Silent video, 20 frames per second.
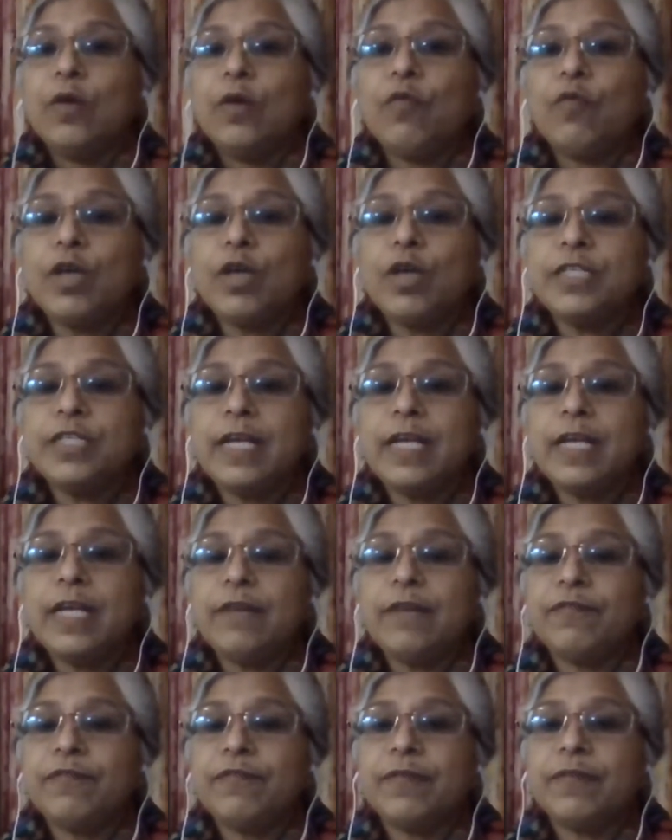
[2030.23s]
What
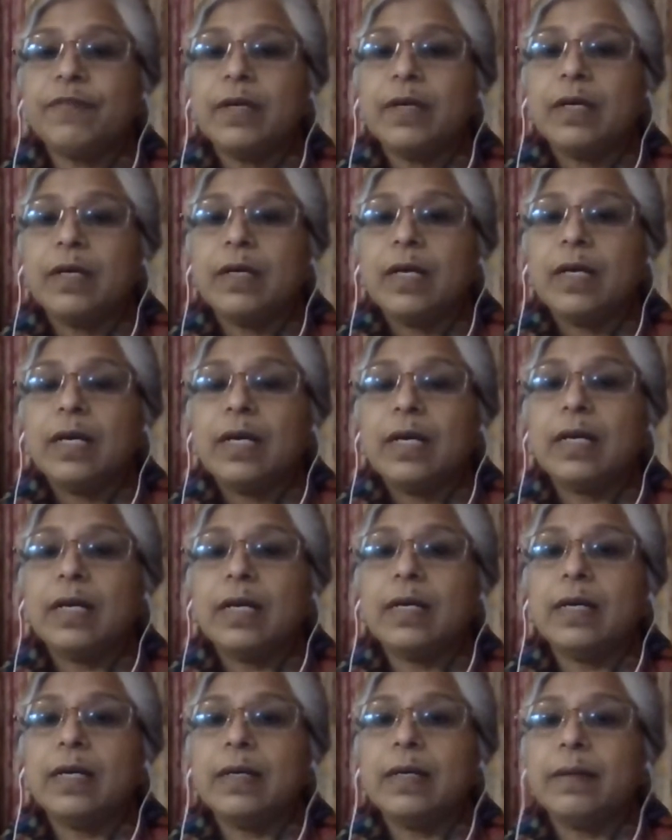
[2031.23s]
if
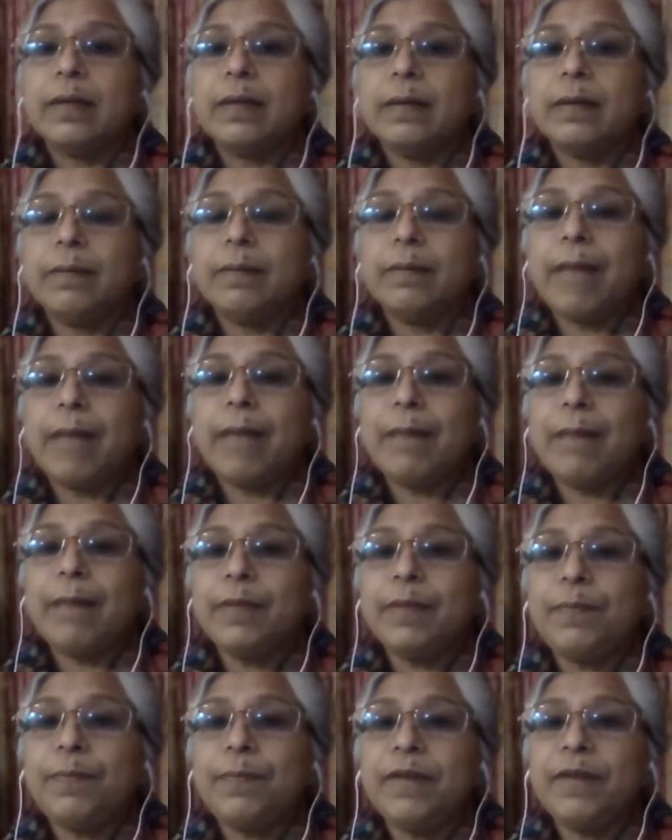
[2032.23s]
ma'am,
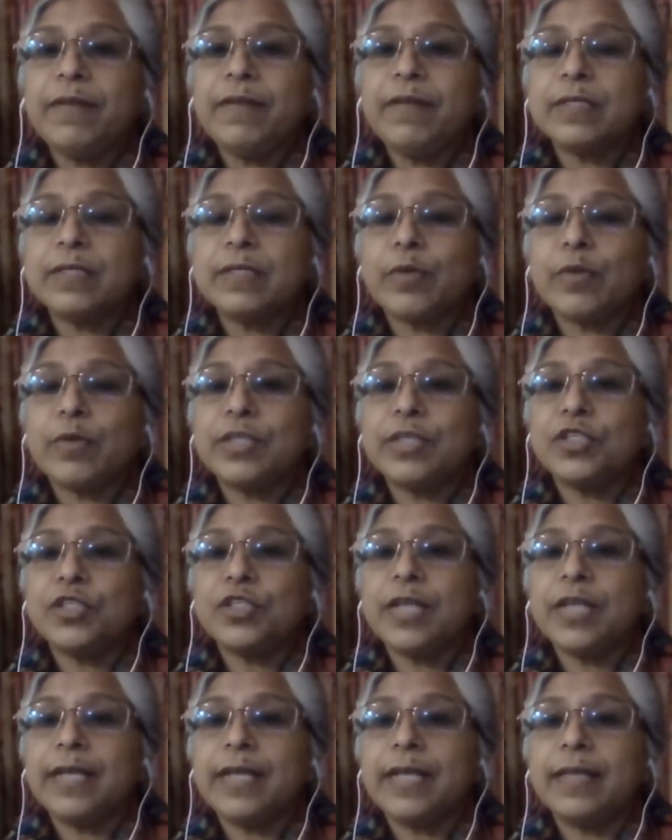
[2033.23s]
the previous
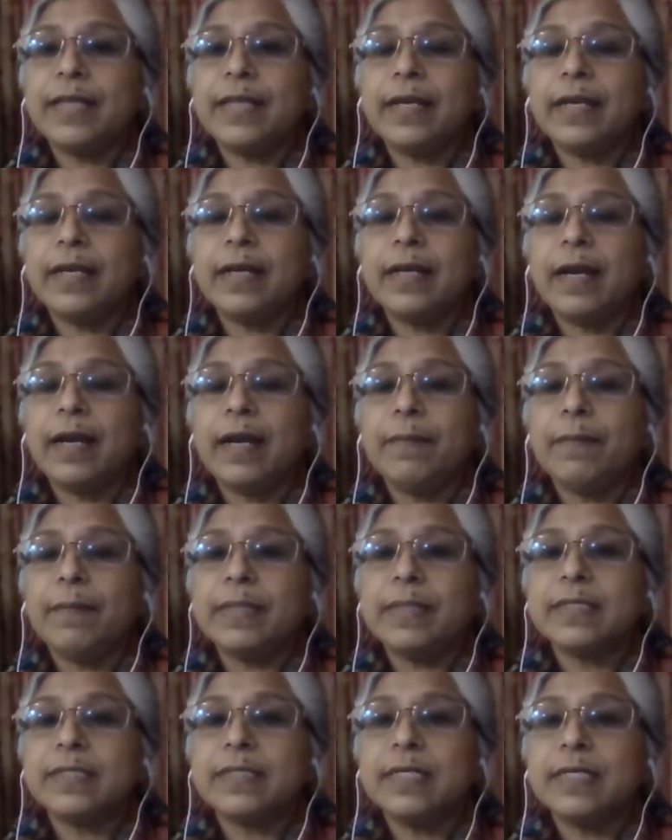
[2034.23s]
question, I think I
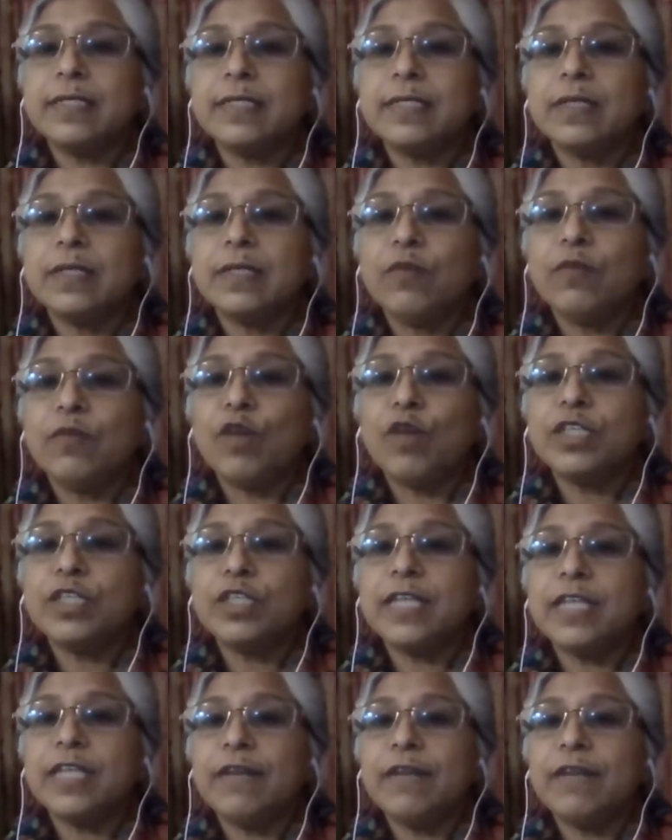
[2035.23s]
missed it.
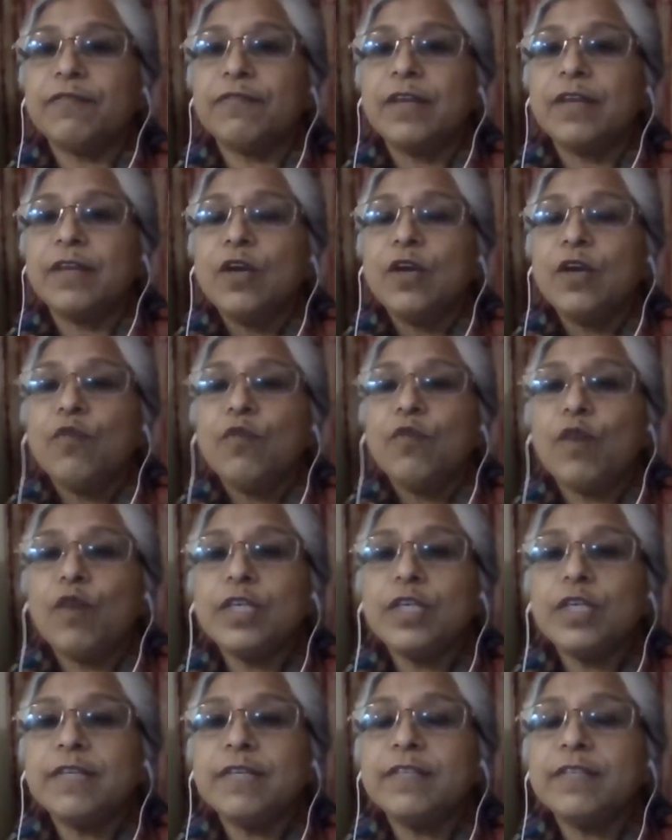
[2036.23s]
What if
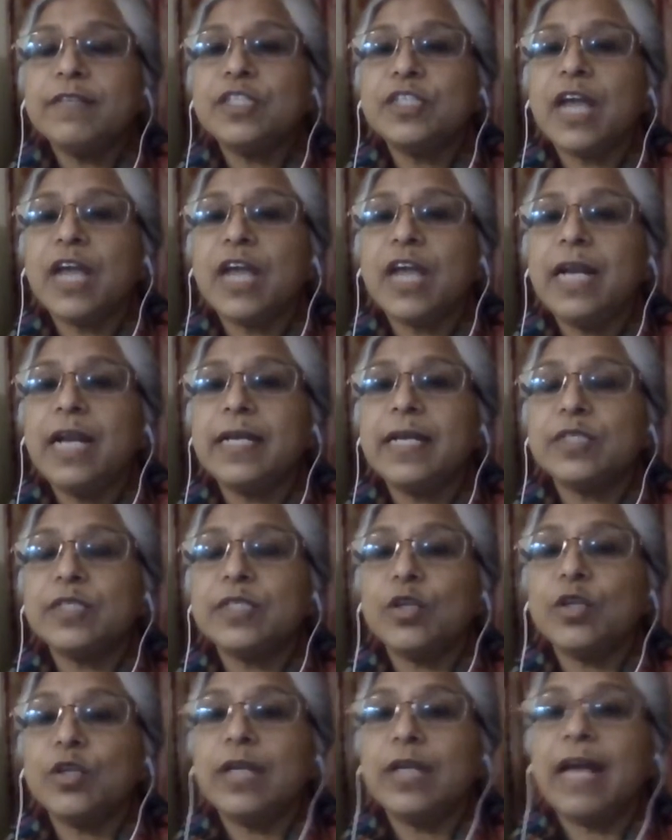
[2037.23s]
the child
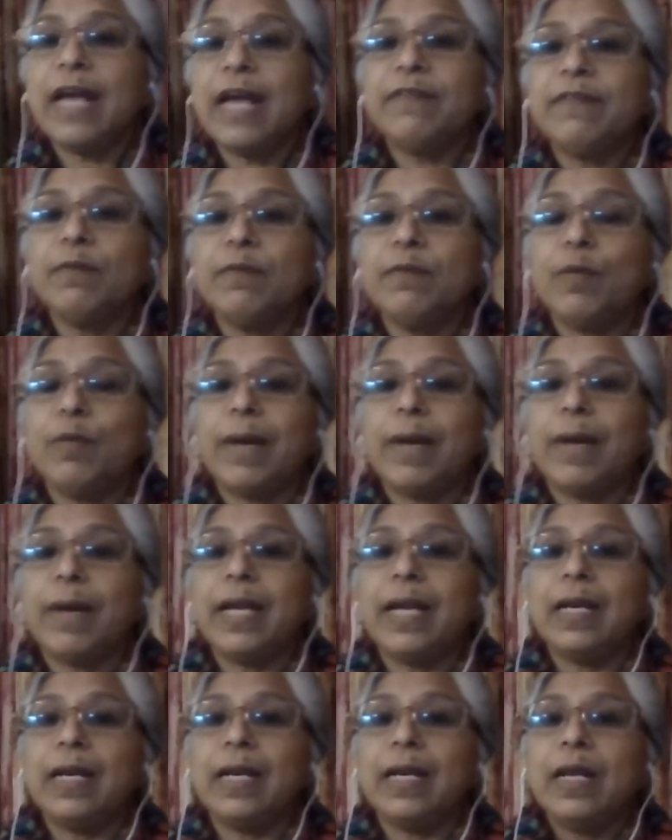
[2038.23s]
does not have a
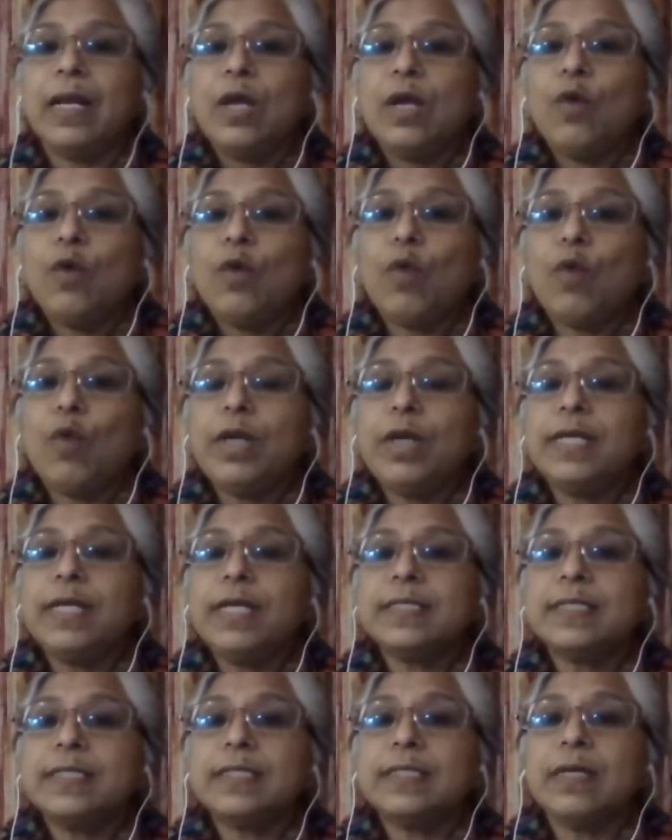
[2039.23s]
mobile? What
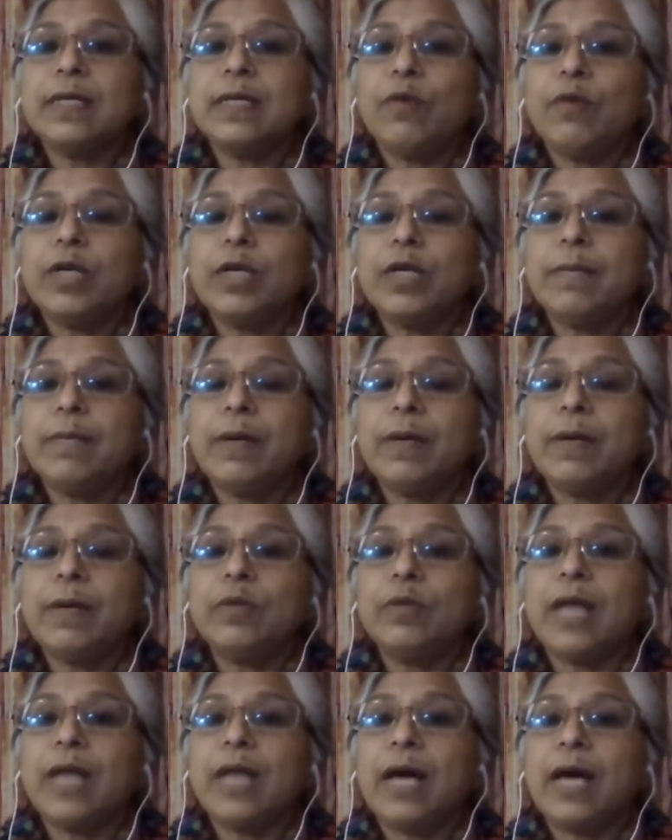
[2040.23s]

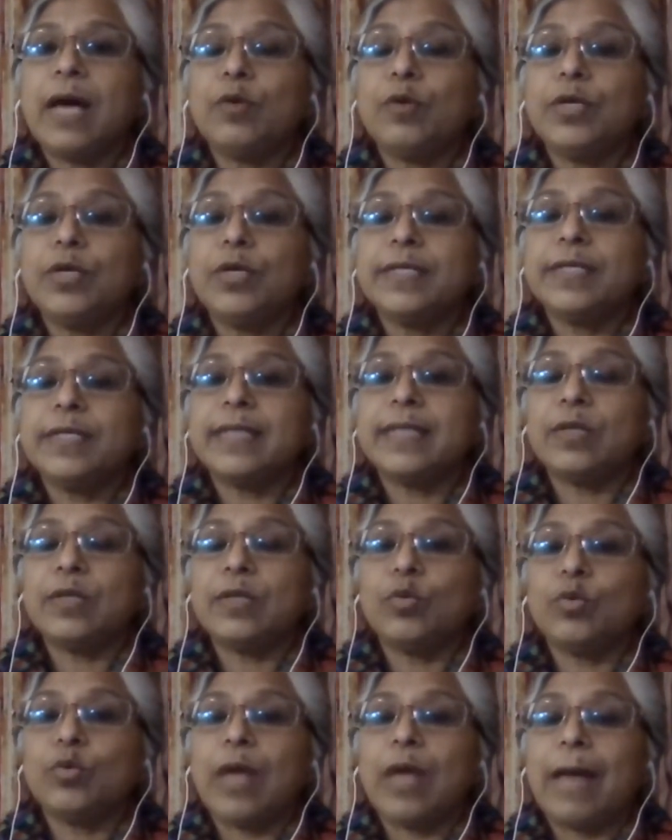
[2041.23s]
about the Arogya
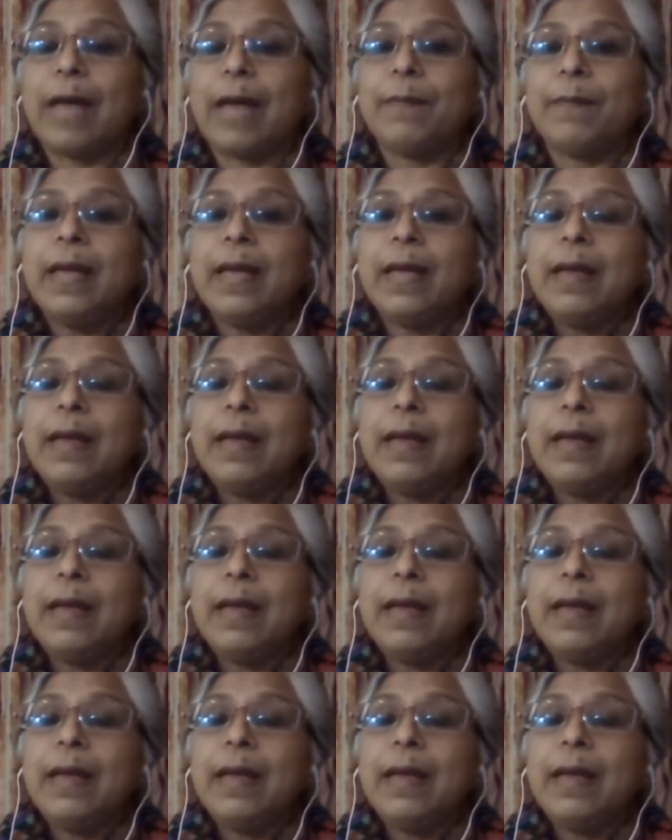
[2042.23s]
Setu app?